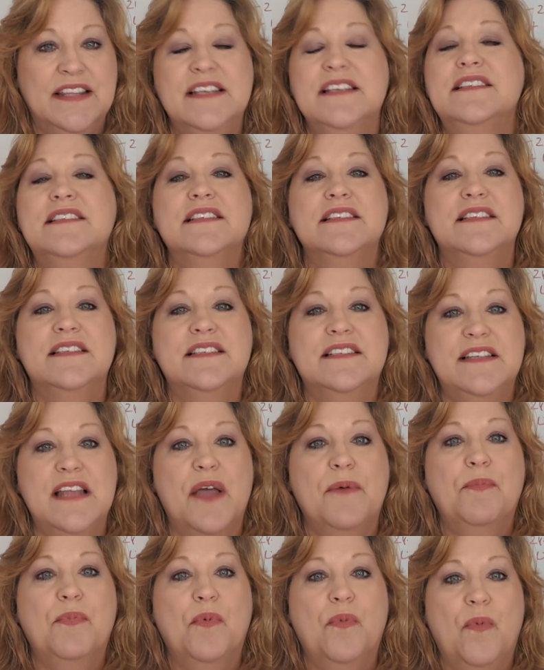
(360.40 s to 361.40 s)
This is
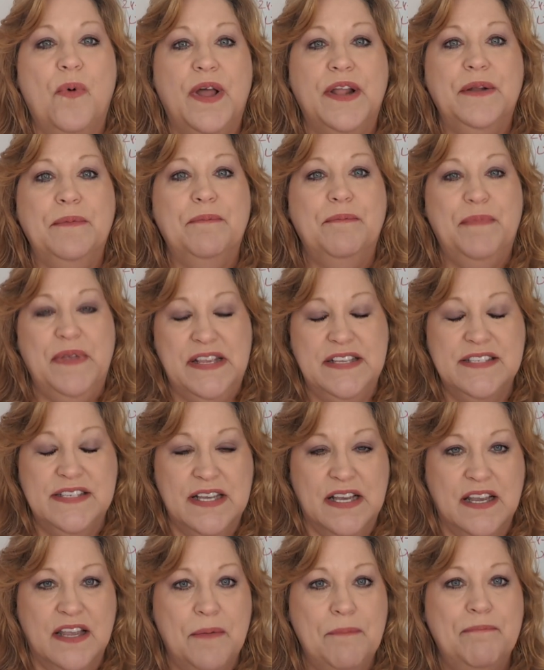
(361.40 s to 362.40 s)
step one,
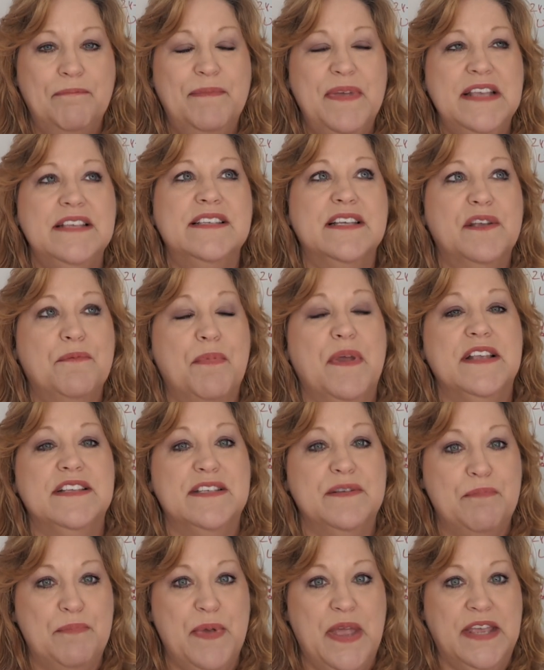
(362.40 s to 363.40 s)
basic.
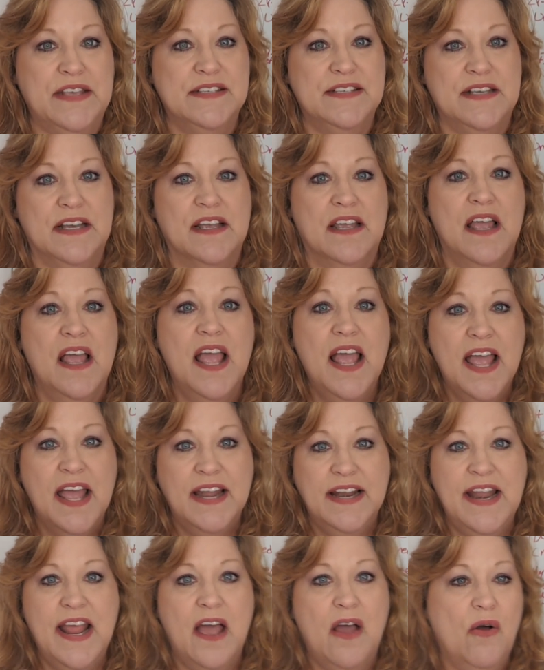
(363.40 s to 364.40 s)
Basic.
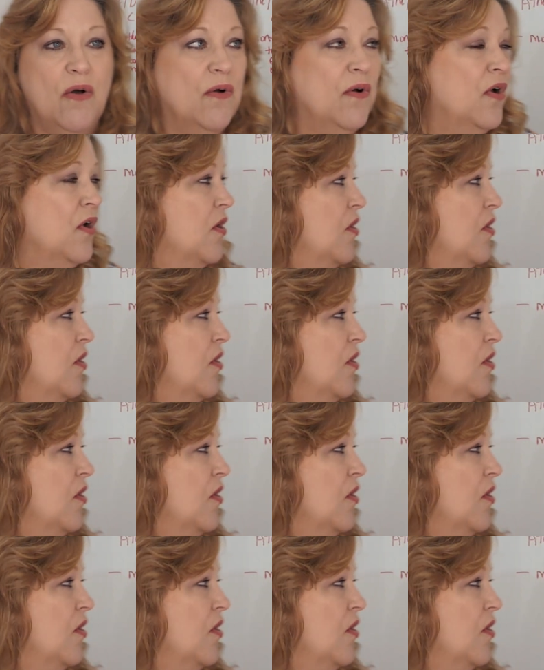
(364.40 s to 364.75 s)
Now,